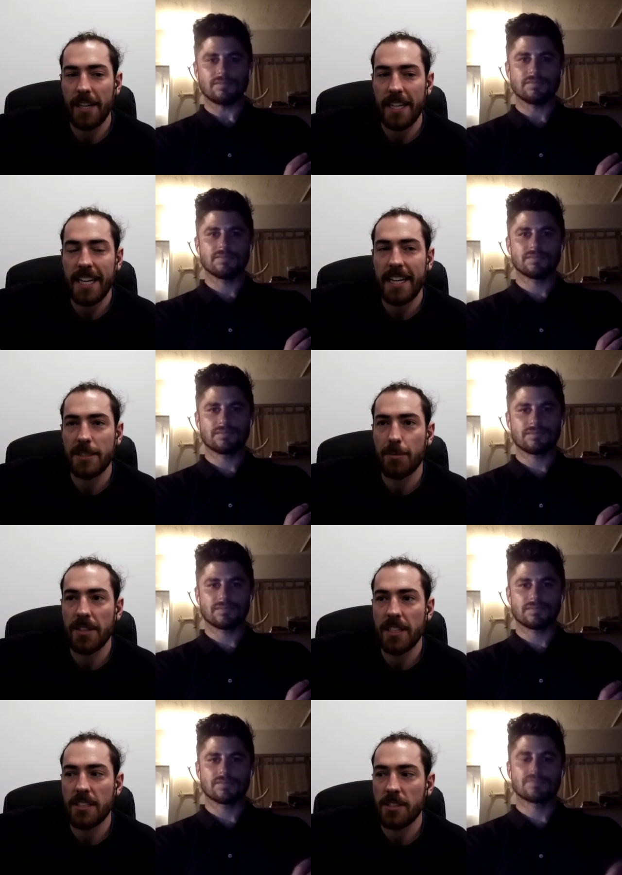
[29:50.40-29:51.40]
Speaker 1: and kids
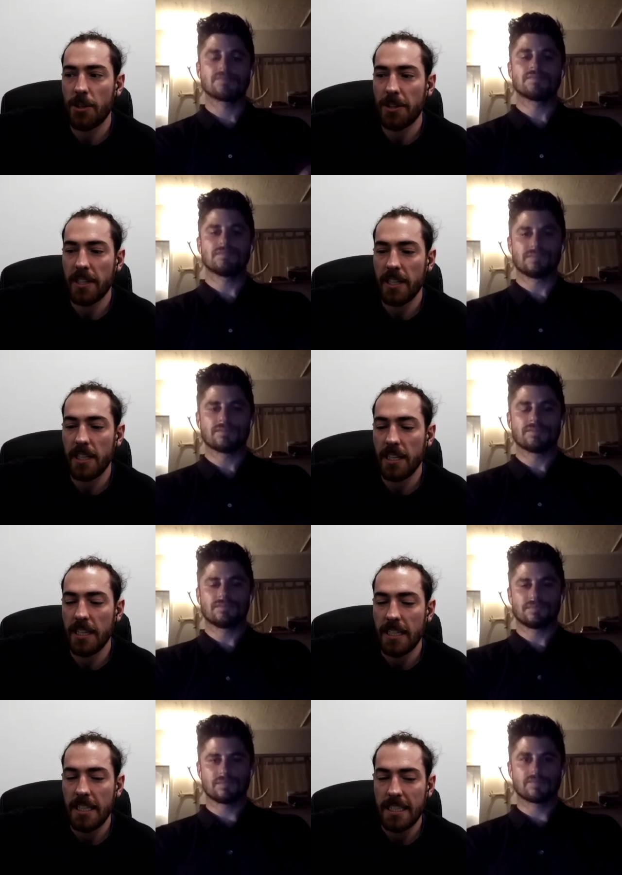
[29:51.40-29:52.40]
but there's
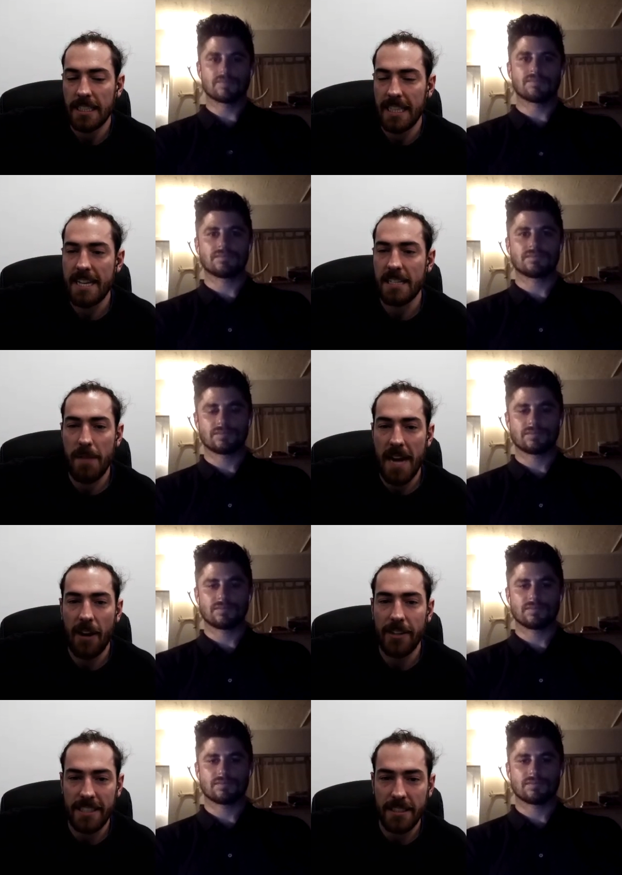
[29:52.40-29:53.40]
certainly less
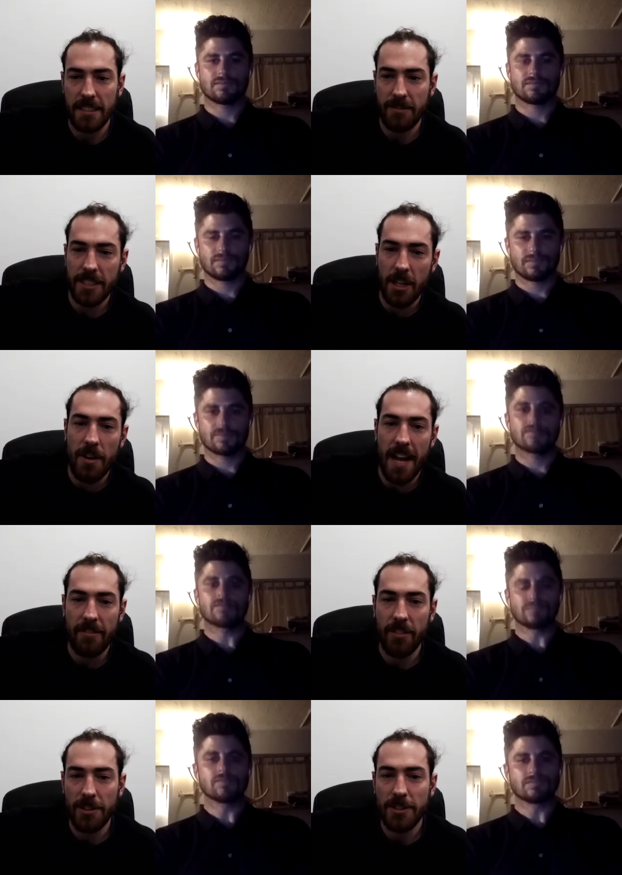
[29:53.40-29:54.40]
barriers if you don't
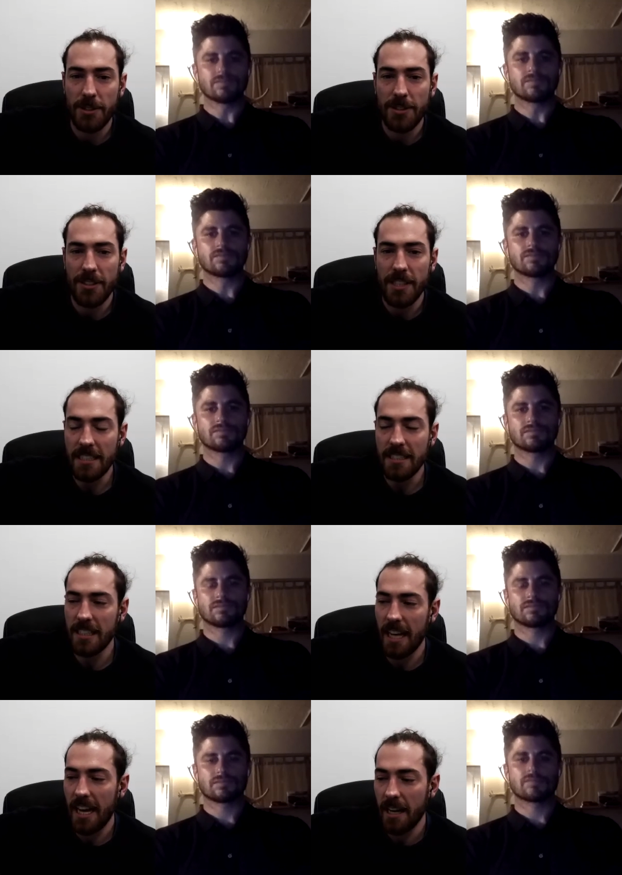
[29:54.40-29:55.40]
have those sorts of things,
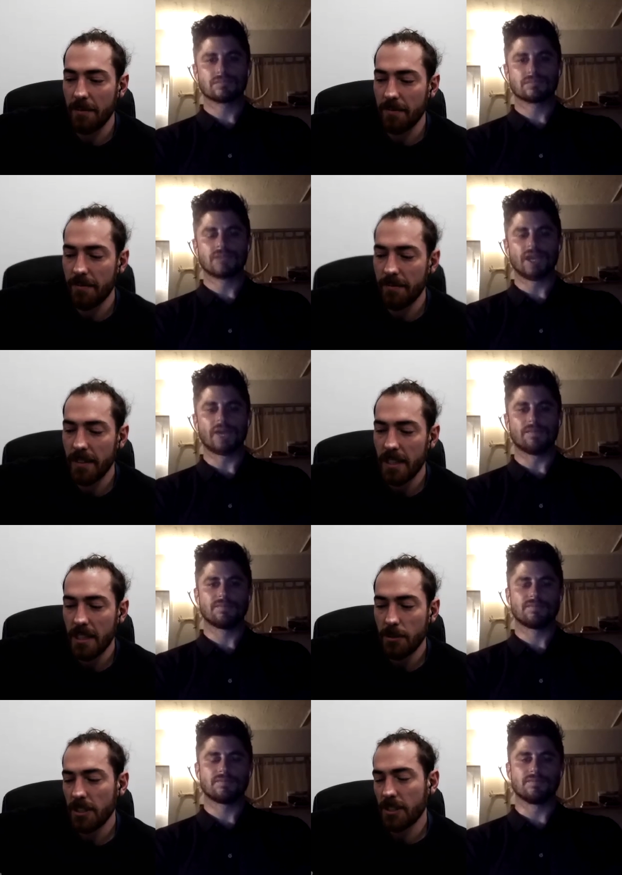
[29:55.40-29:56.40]
um, yeah.
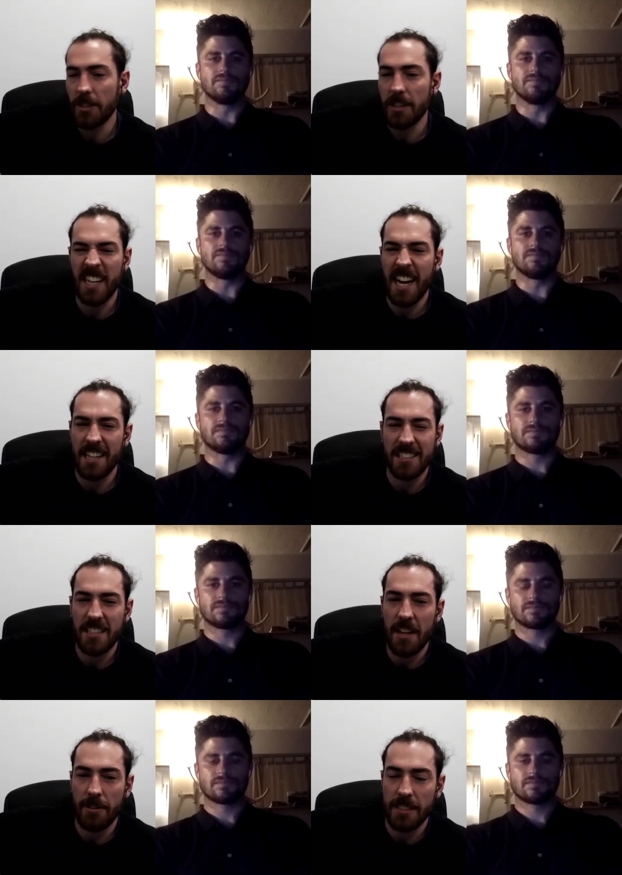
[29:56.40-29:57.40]
which is good. And again, it's
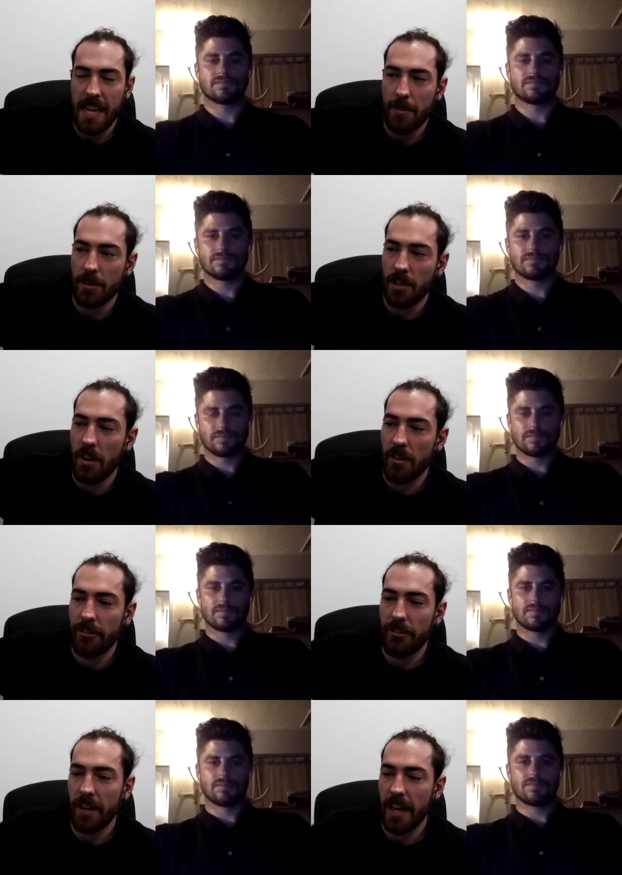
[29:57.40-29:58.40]
another example
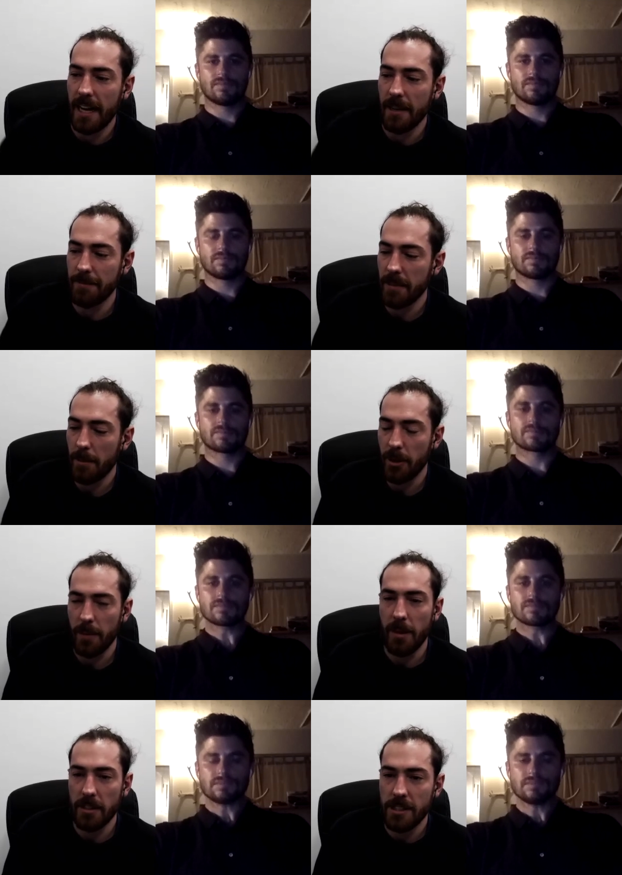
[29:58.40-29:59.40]
of um, I'm not
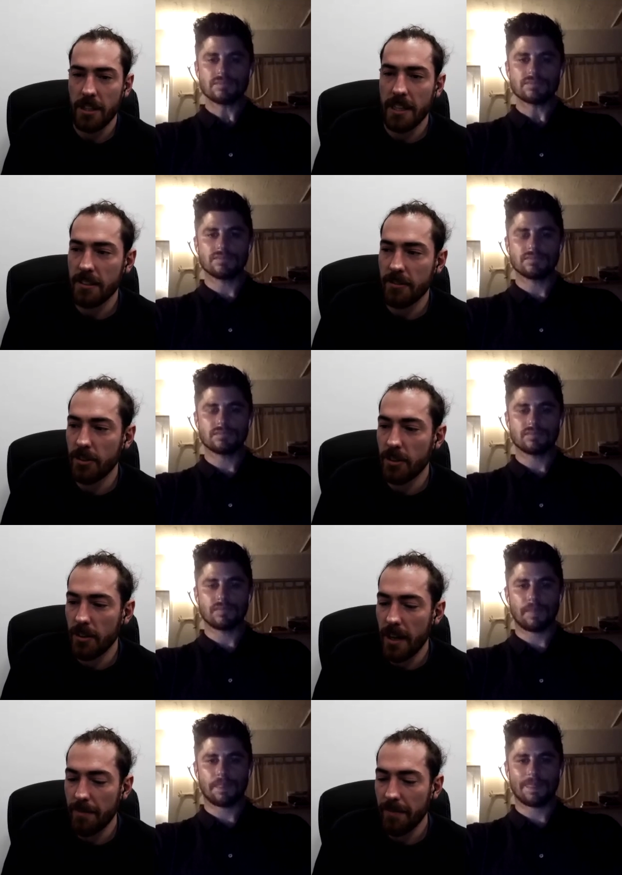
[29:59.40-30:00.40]
apologizing
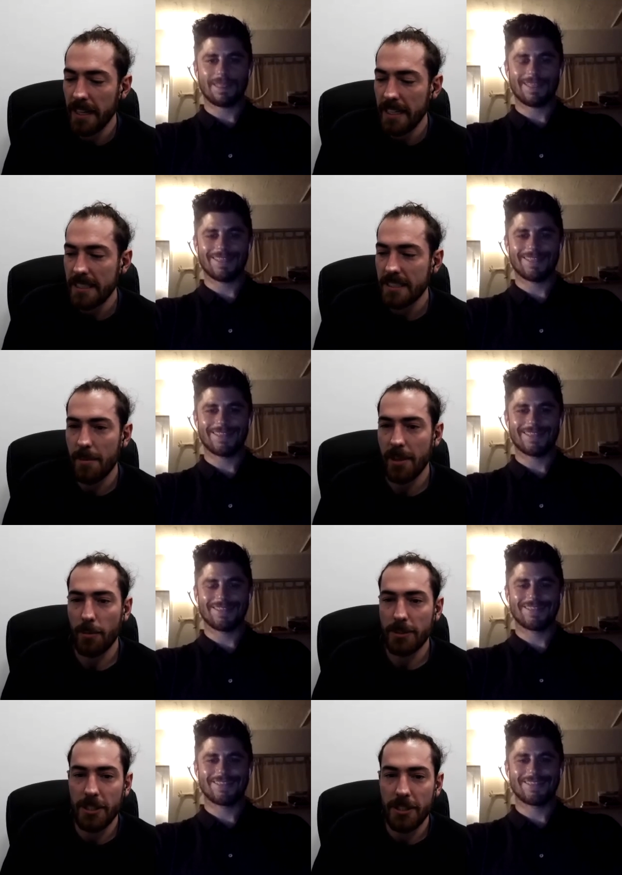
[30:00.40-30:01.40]
for um, some of the
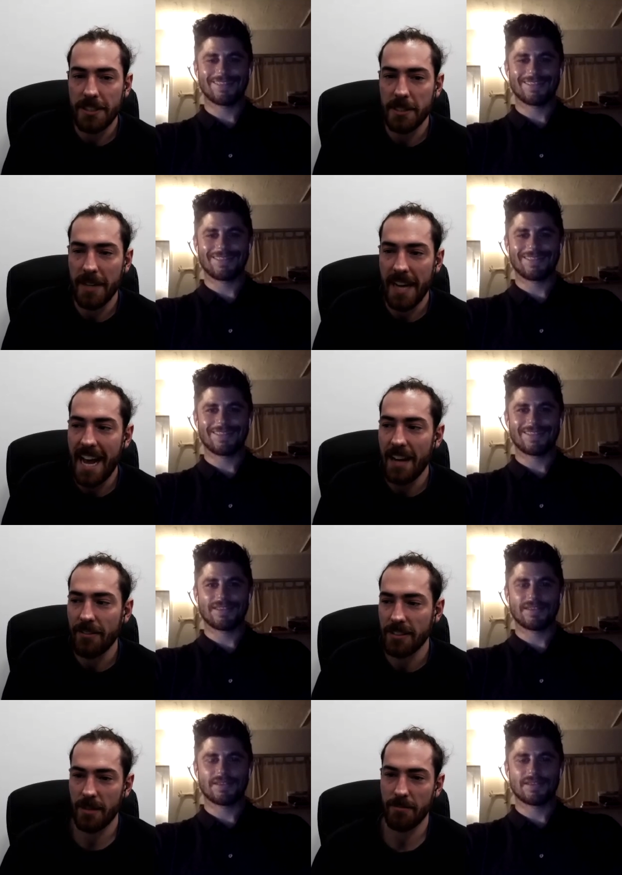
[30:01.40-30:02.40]
opportunities that we have
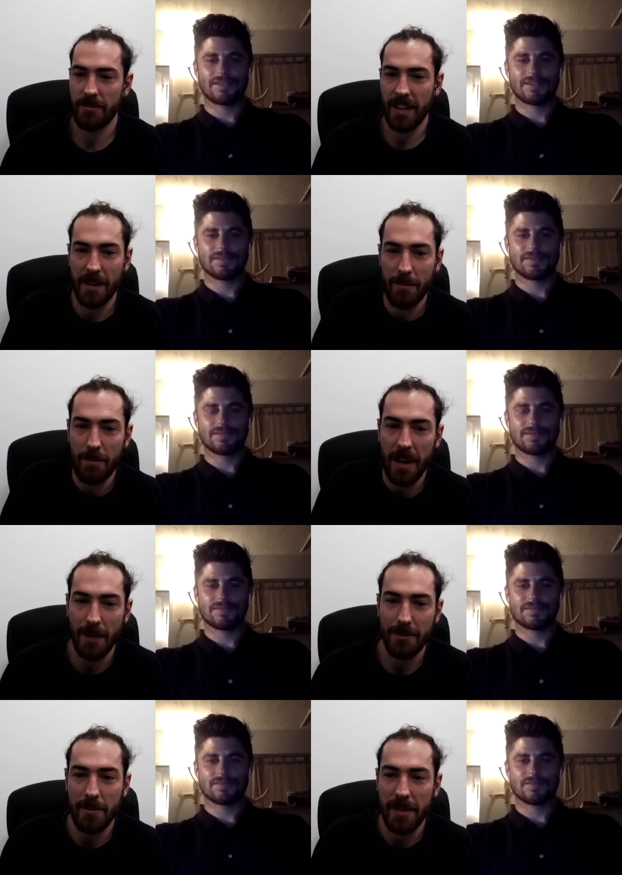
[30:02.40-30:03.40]
because I'm fucking
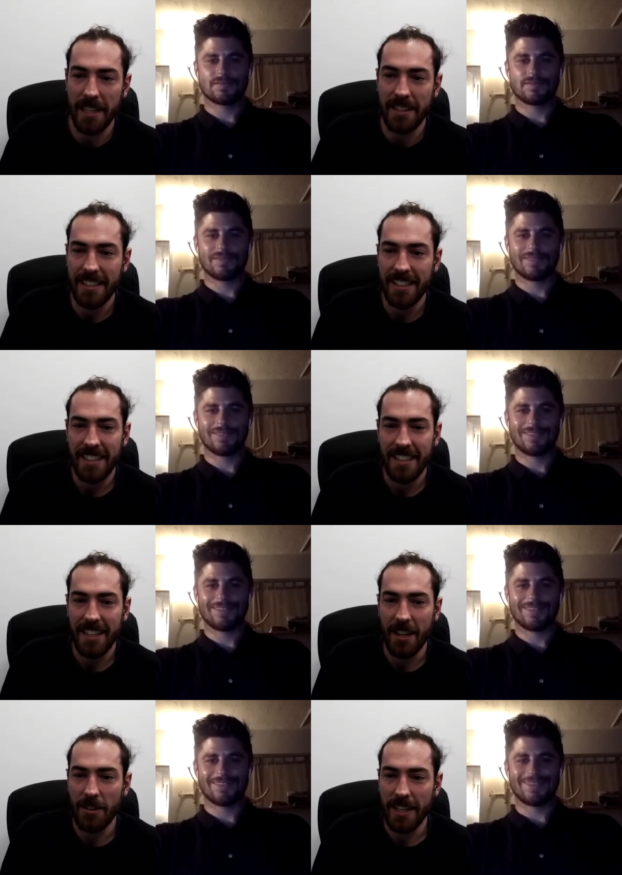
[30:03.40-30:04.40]
pumped to be, you know,